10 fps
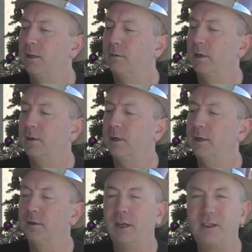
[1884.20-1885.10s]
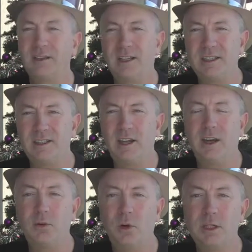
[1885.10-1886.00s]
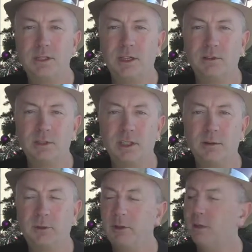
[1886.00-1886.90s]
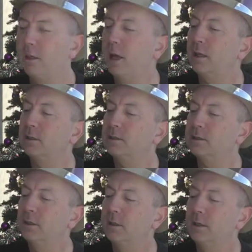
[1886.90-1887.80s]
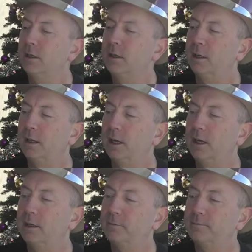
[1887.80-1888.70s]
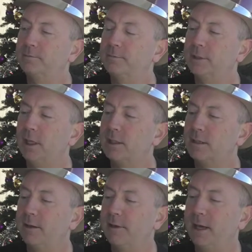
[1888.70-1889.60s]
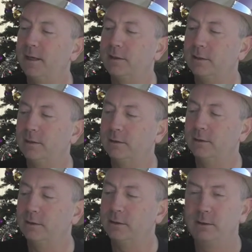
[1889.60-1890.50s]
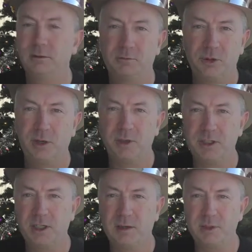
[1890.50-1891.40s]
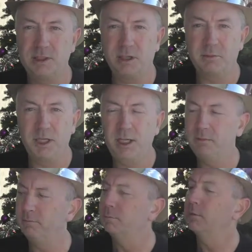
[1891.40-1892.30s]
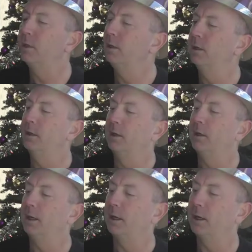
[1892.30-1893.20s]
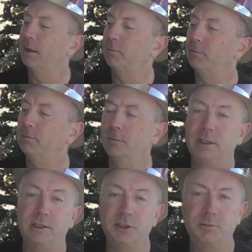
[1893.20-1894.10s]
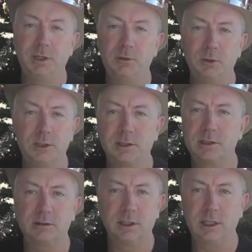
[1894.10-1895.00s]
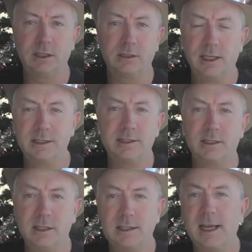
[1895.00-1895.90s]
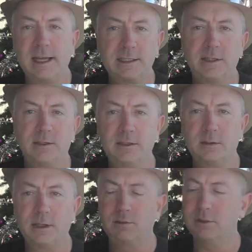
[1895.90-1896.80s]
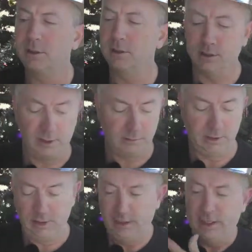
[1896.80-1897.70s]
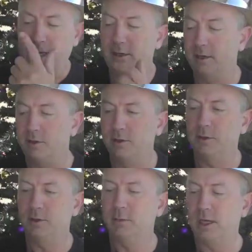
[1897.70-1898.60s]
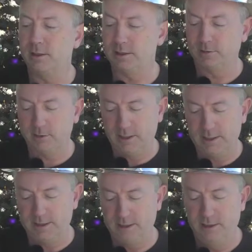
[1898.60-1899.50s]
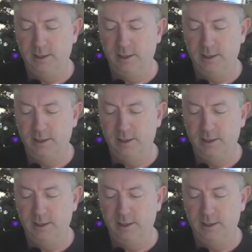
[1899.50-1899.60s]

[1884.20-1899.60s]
Around here, I, I, saw it once and it was a couple hundred dollars. Uh, Lux Life had it pretty much at MSRP. Uh, and the shipping was, again, less than the tax here, so that was good. And I added in two other bottles that were less.